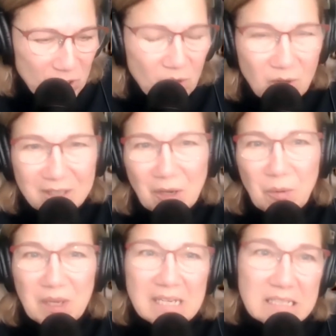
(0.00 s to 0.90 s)
So I
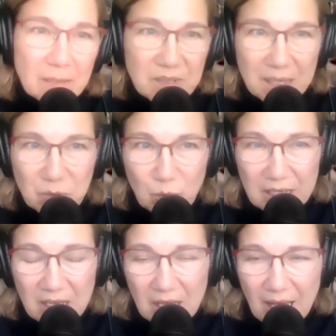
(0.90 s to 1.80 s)
go in, and sometimes
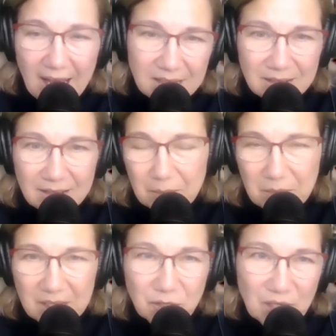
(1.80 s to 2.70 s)
we ask
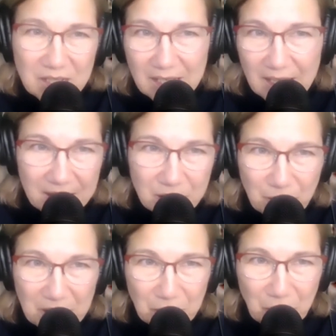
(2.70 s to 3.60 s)
them interesting
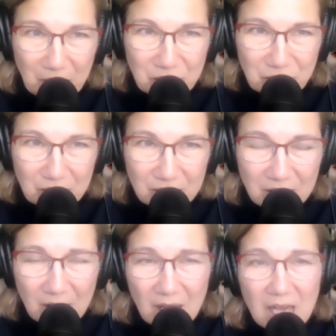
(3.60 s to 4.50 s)
icebreaker questions.
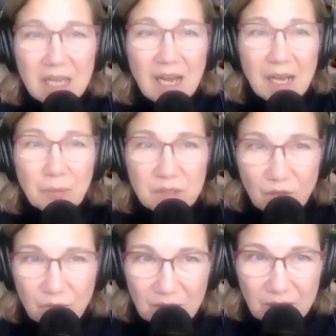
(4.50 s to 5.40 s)
And I was
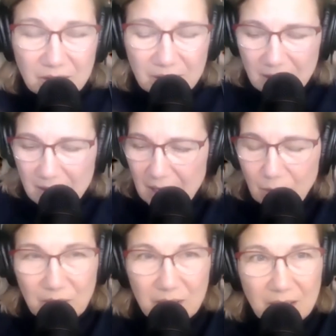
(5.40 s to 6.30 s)
thrilled that
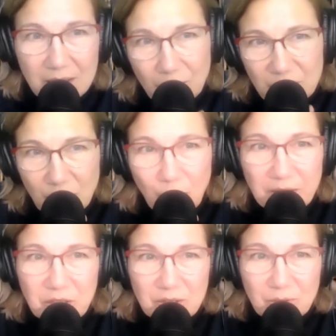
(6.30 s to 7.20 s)
there was a
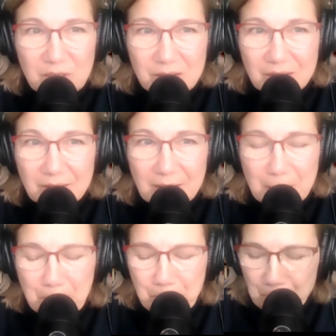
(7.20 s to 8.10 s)
question
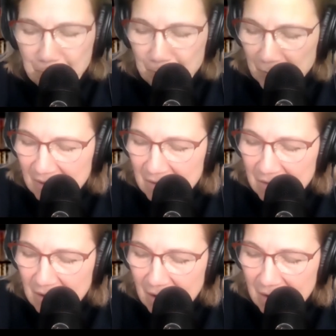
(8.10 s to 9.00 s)
recently
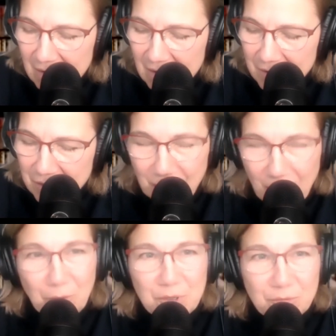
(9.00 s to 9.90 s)
that I
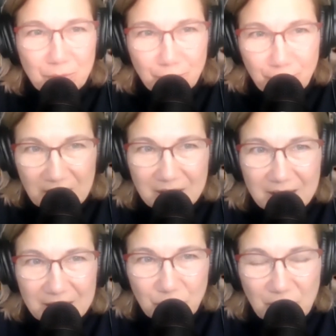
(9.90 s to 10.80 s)
thought was
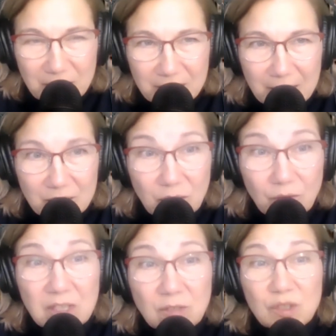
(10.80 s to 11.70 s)
really interesting. So
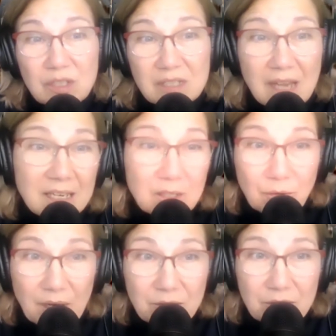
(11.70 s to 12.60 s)
these were second
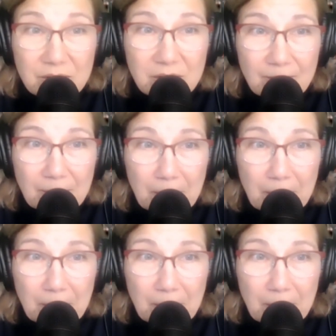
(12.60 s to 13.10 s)
graders.